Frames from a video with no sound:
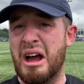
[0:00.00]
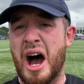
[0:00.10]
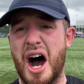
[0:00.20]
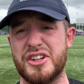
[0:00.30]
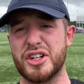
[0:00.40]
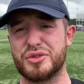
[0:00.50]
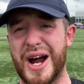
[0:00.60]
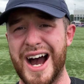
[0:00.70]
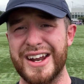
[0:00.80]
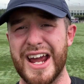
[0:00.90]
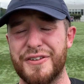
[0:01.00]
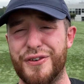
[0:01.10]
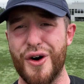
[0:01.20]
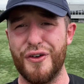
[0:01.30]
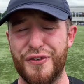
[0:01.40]
I just ran a
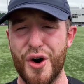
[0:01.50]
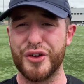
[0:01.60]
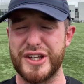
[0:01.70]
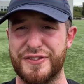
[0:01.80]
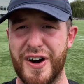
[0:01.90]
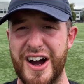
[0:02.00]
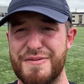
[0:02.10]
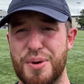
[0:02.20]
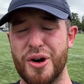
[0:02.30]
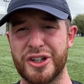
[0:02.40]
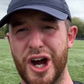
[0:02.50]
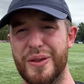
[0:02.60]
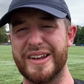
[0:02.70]
4:45 Bronco.